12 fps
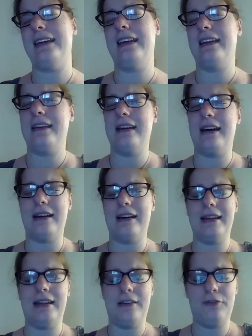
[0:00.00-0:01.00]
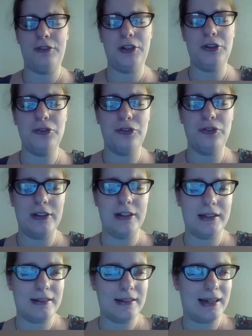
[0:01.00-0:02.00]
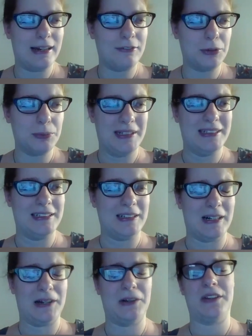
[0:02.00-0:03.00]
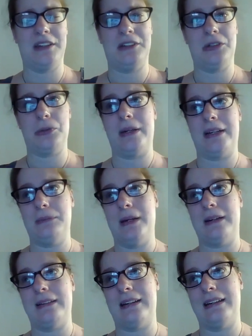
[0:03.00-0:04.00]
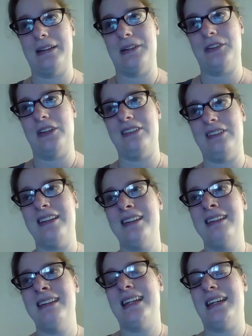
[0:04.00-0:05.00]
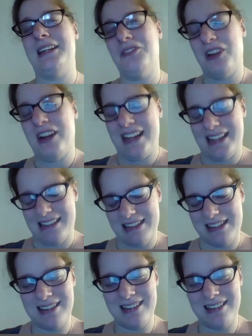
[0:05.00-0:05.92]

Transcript: It, if you've ever been in Ireland or read about Ireland, it rains